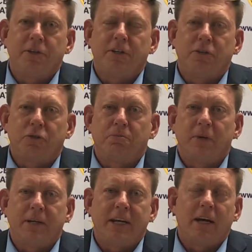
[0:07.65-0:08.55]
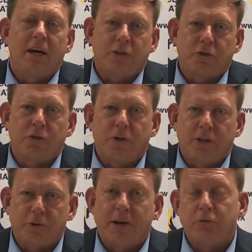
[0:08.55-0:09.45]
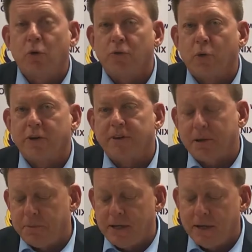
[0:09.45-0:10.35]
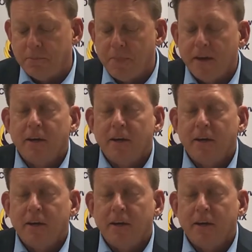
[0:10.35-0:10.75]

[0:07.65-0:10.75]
It is Monday, August 30th, about 4:45 p.m.